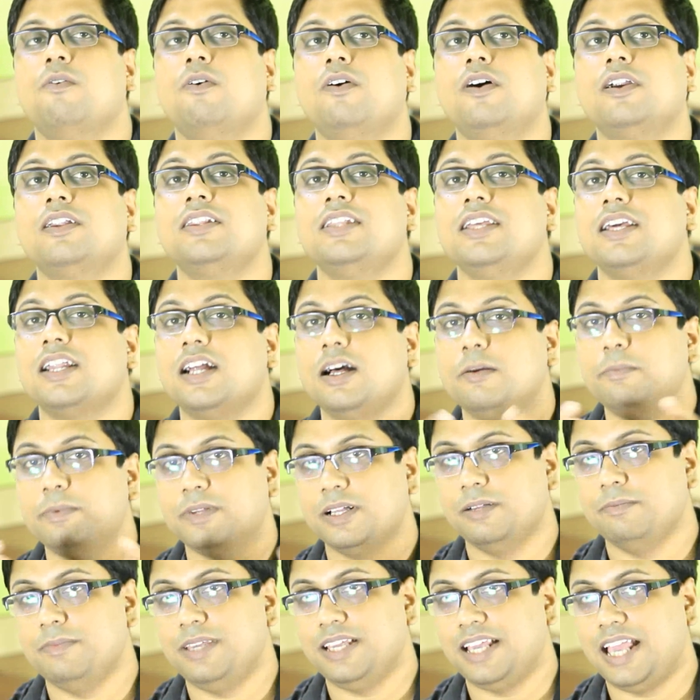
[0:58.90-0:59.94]
for their
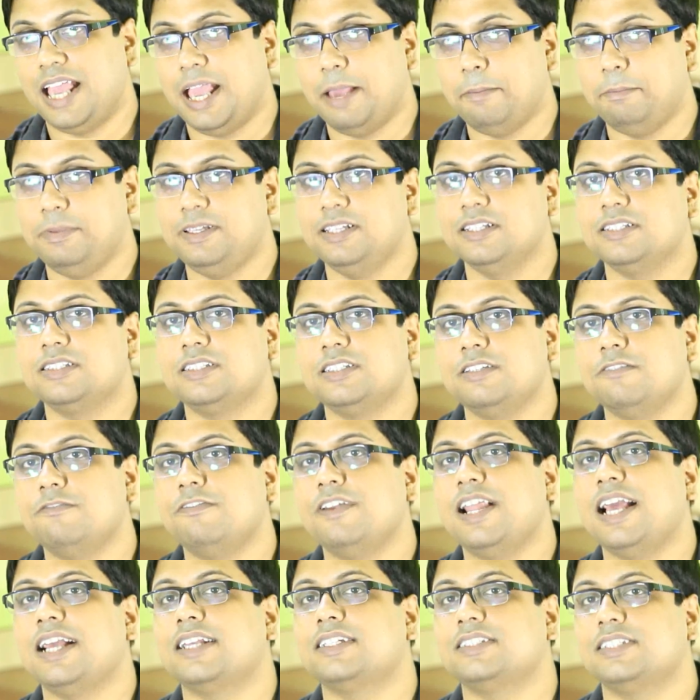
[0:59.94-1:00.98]
upcoming APS-C
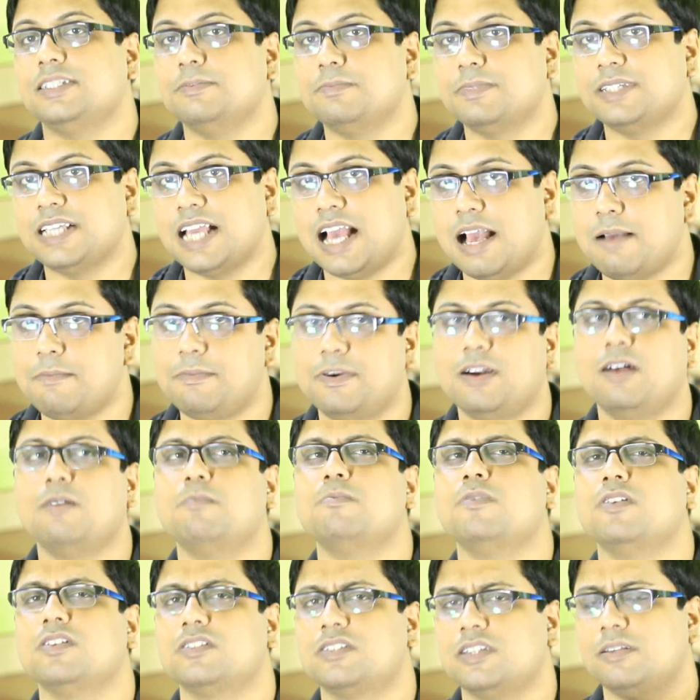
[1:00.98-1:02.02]
flagship
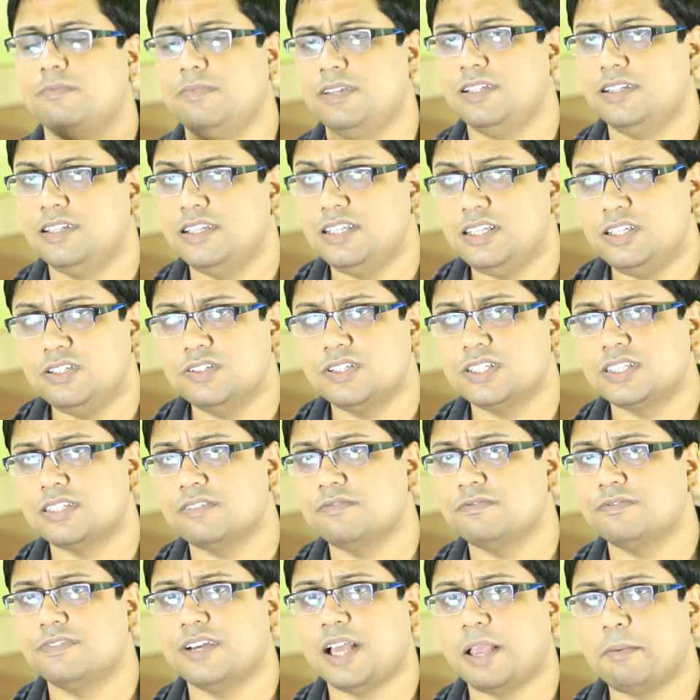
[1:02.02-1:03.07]
camera, possibly the EOS
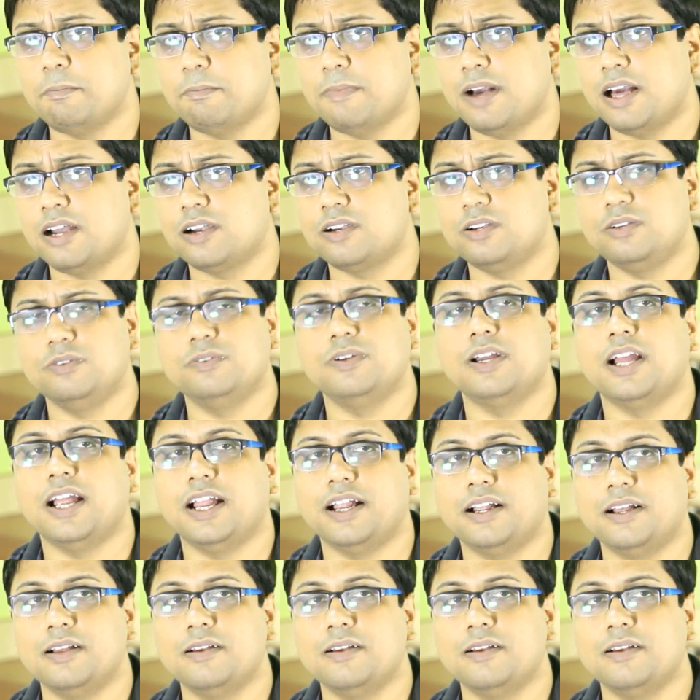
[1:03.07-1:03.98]
M5 Mark II.